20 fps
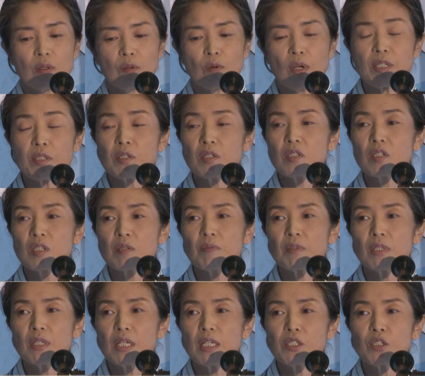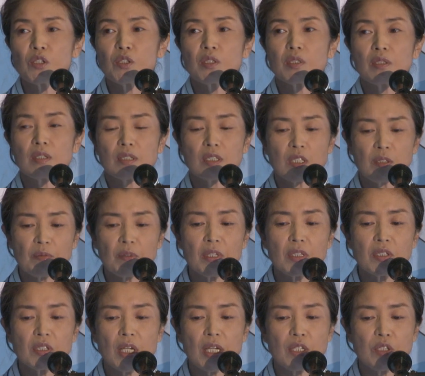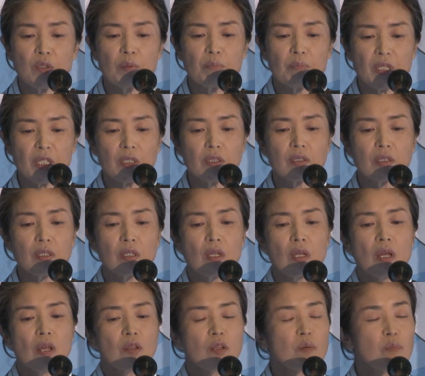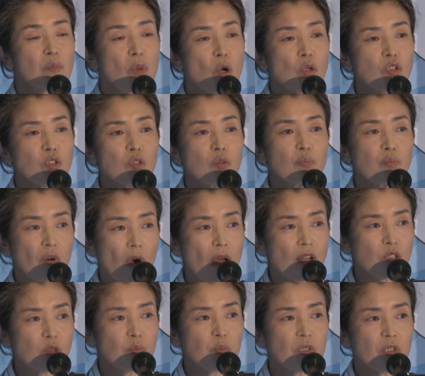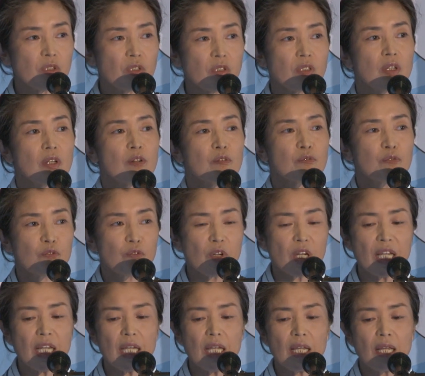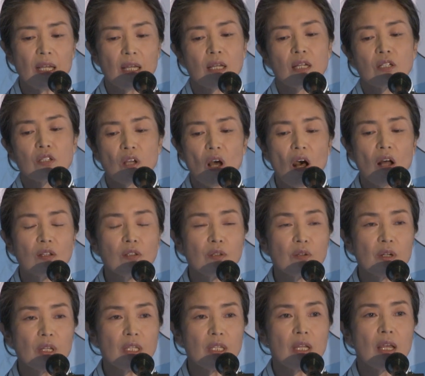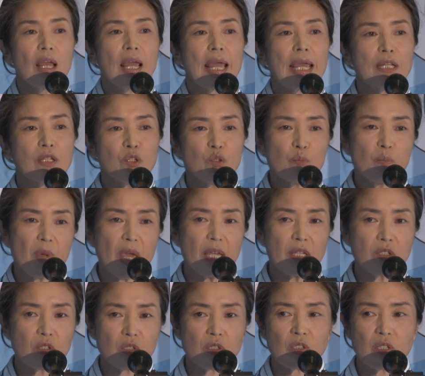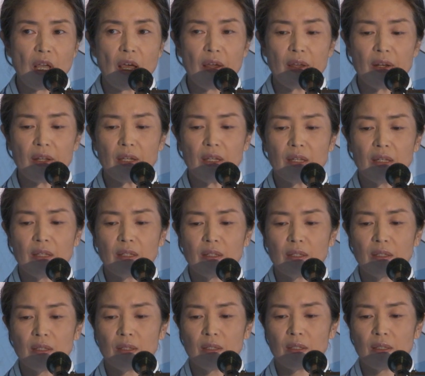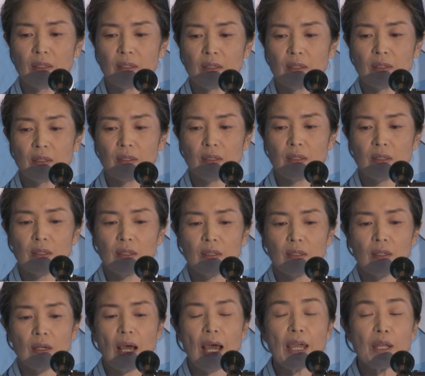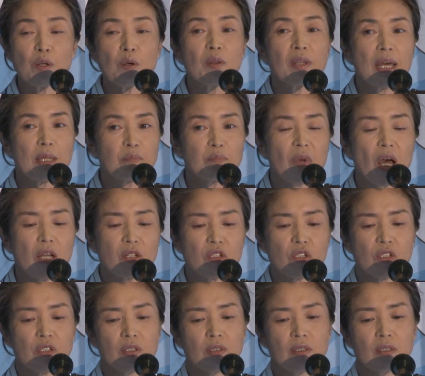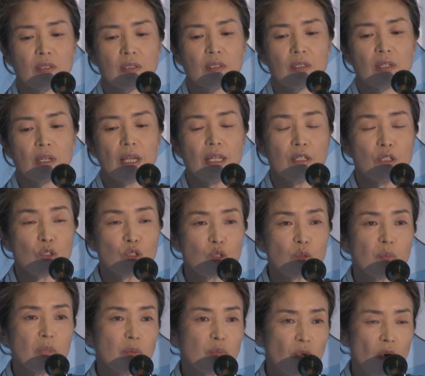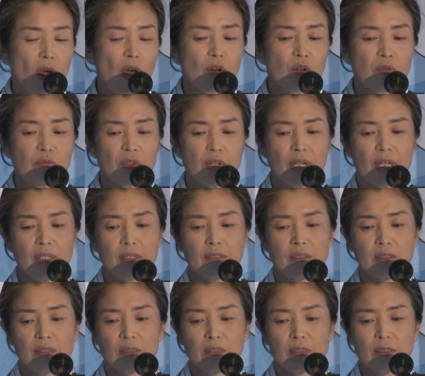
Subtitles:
Western civilization built the most prosperous, free, tolerant, and humane society. I know that much, and you should be proud of that.